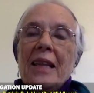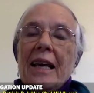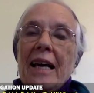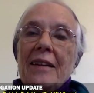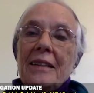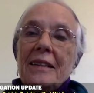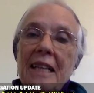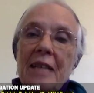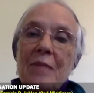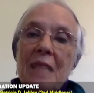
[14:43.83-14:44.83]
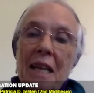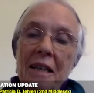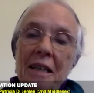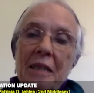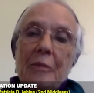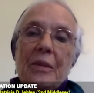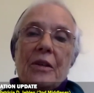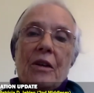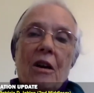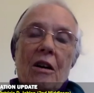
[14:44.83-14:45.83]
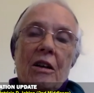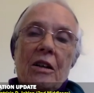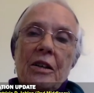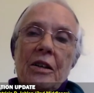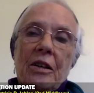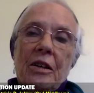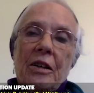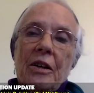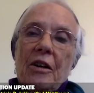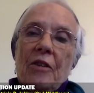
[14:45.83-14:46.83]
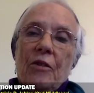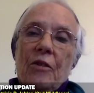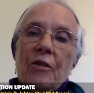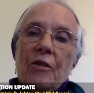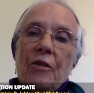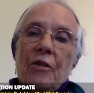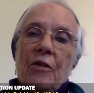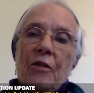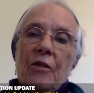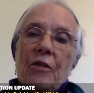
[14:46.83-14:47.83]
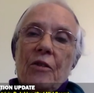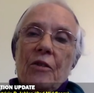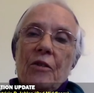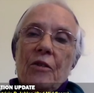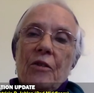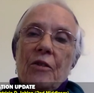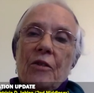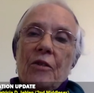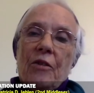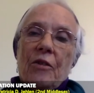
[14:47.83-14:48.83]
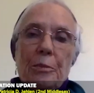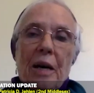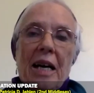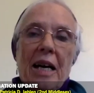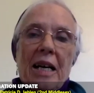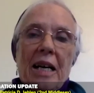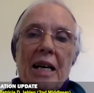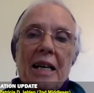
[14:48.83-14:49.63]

At the same time, there are for companies buying up